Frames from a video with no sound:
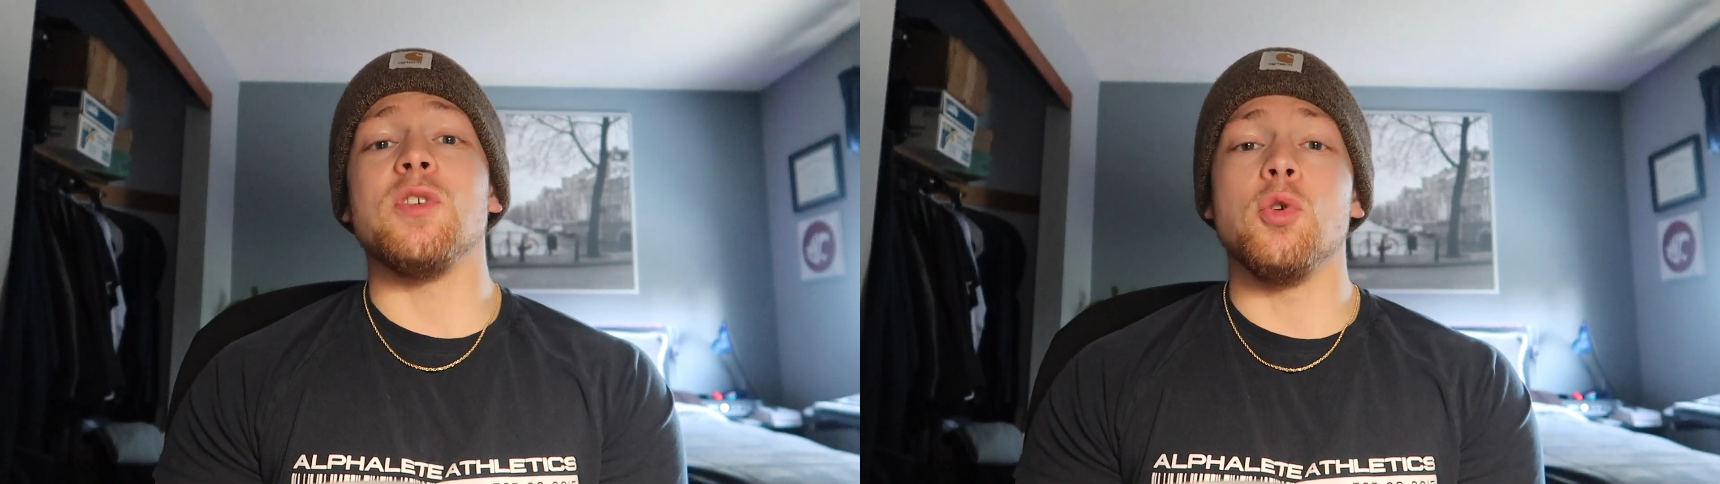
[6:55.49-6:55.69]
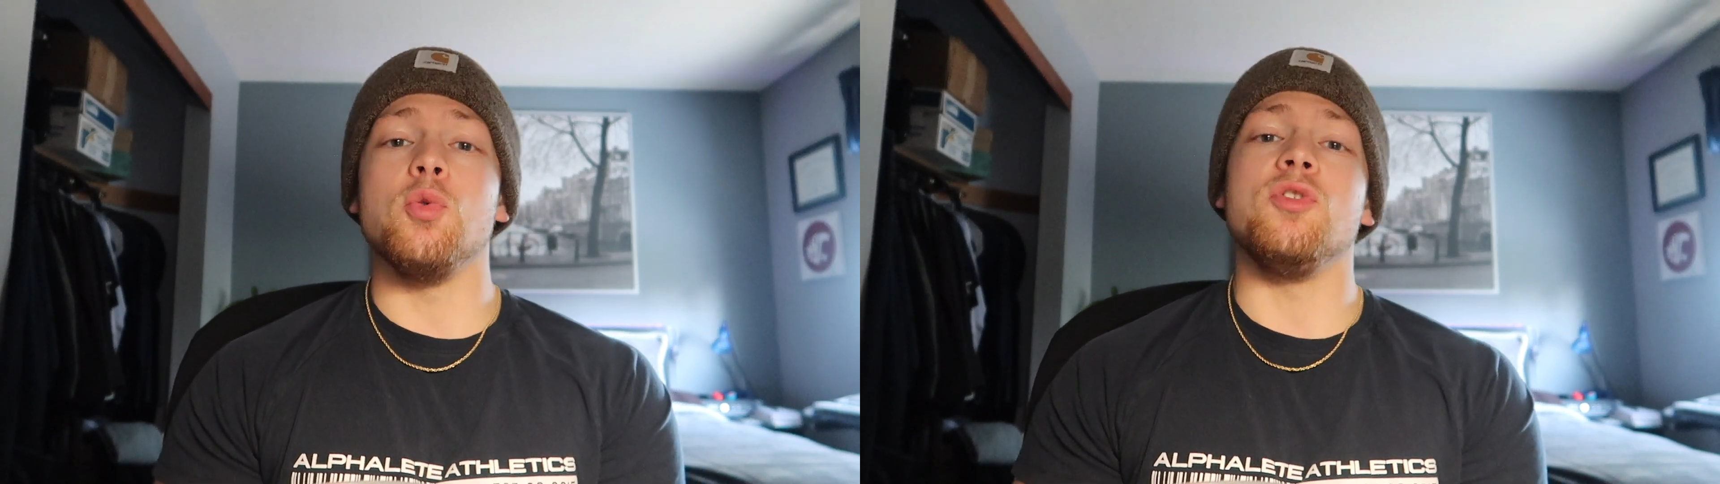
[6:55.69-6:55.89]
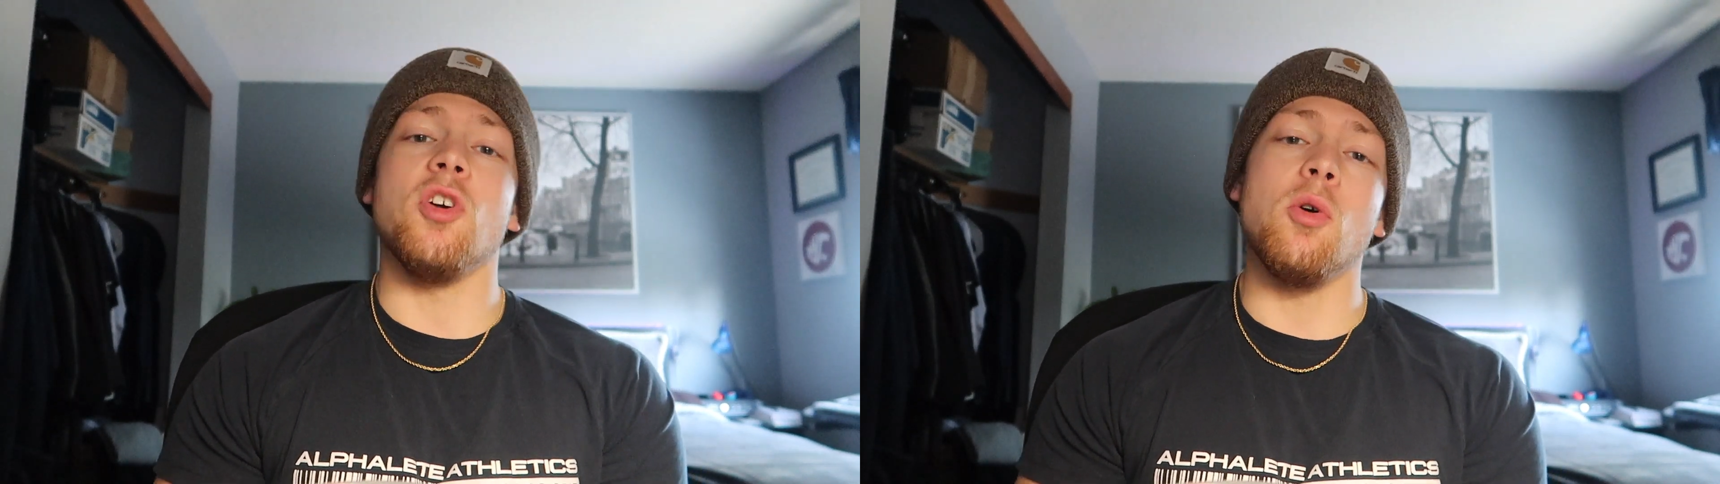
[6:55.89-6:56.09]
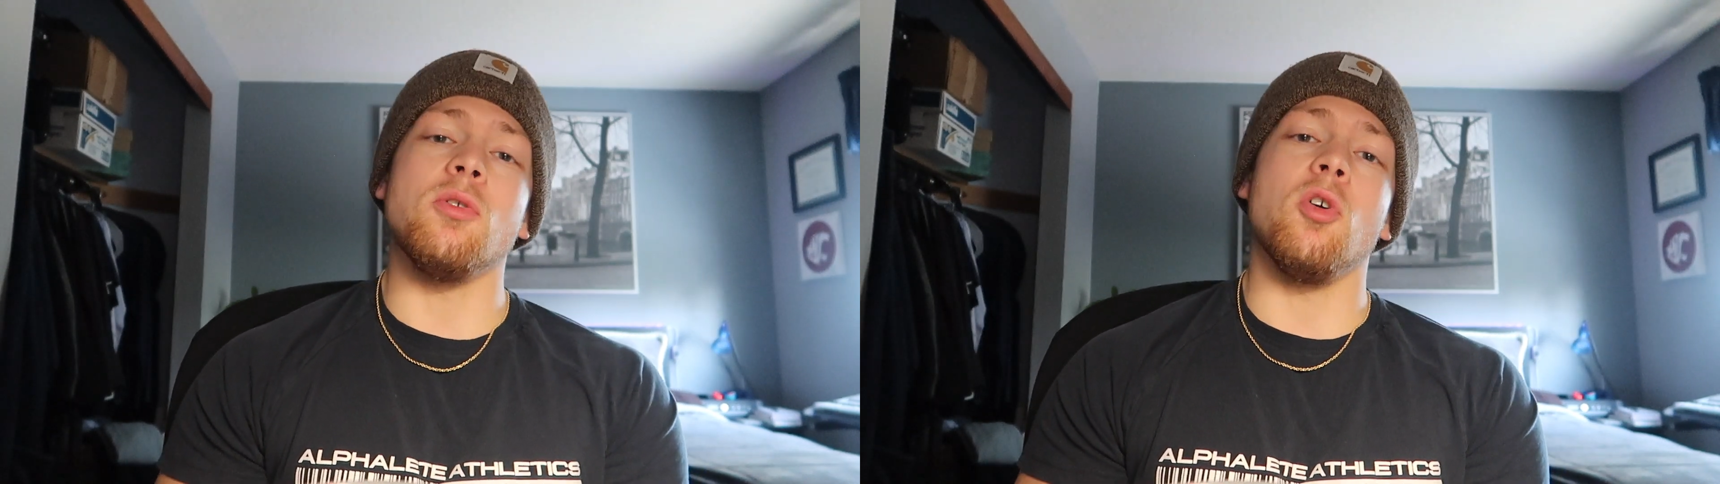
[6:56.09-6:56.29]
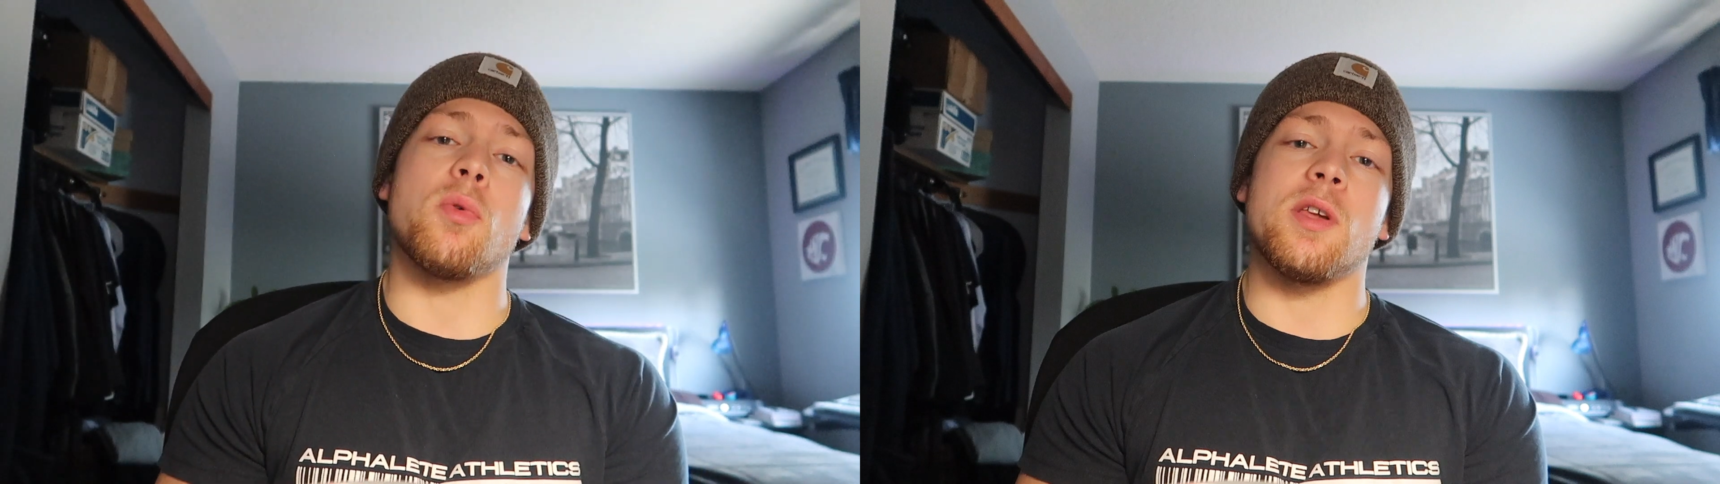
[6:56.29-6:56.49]
you don't
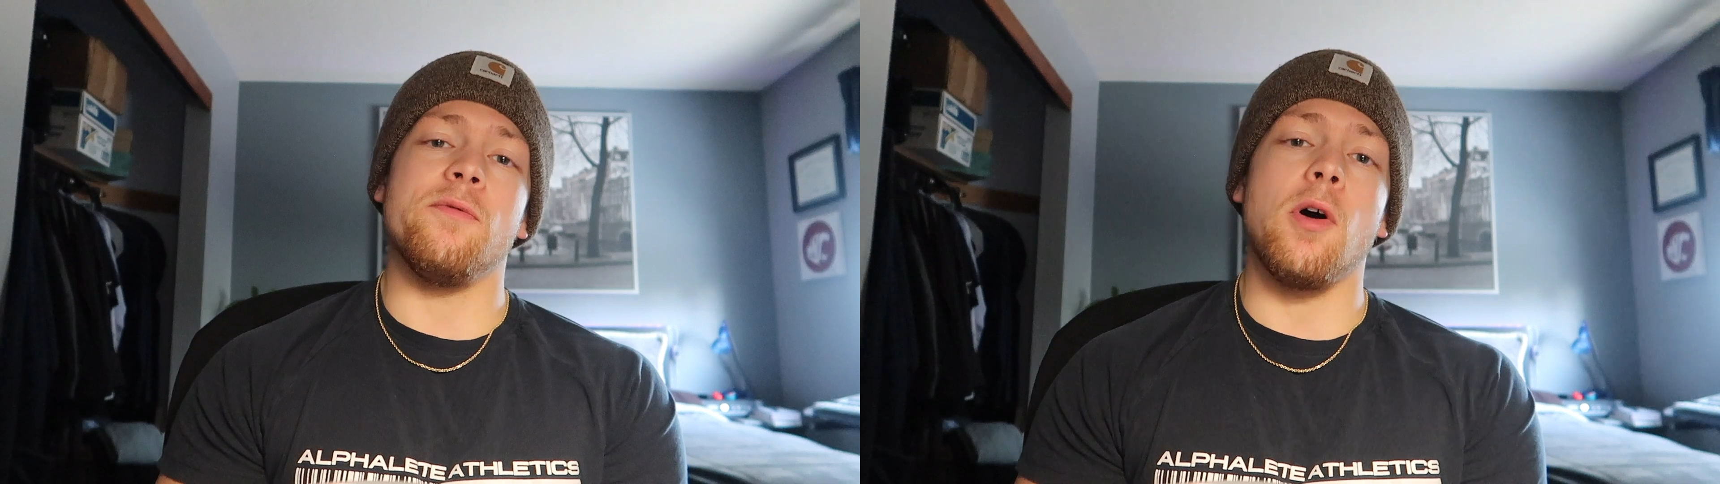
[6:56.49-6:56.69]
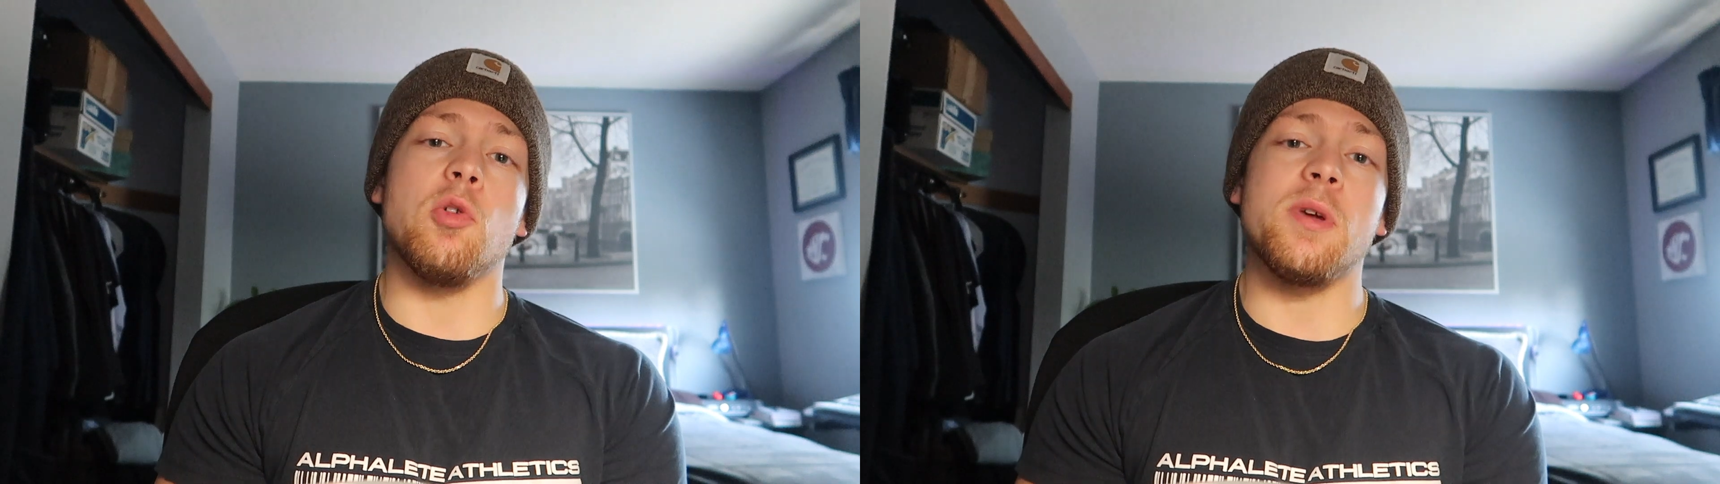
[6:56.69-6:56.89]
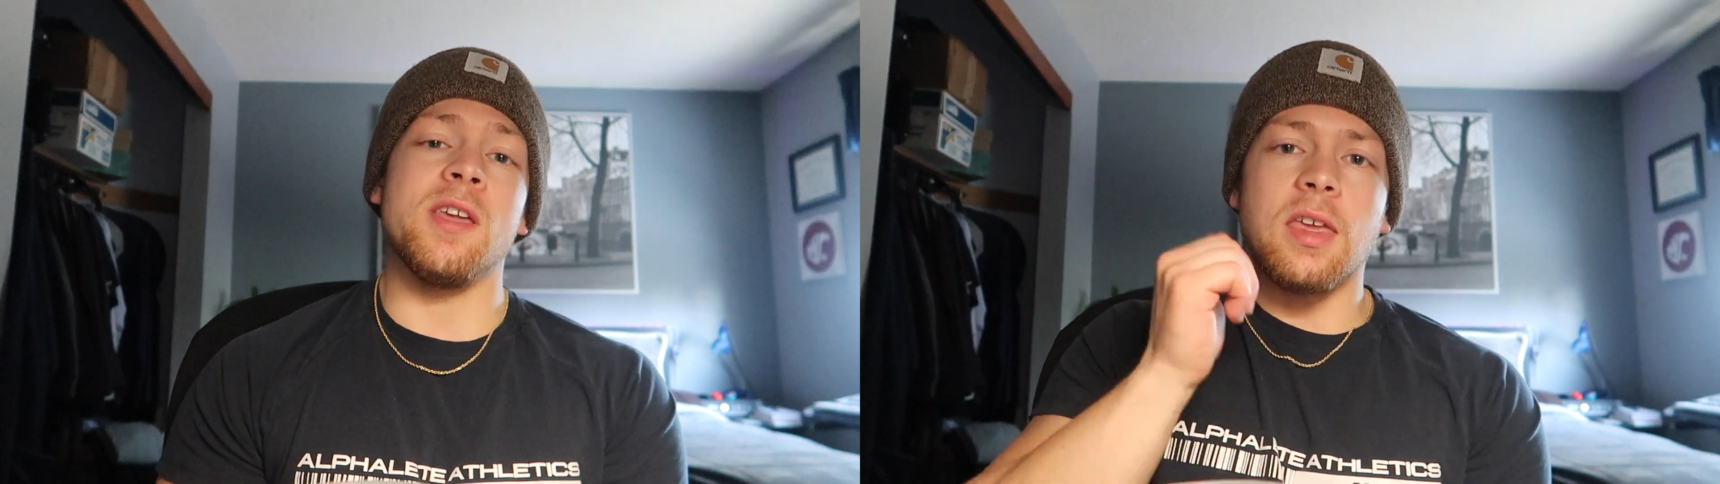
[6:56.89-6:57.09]
already follow me.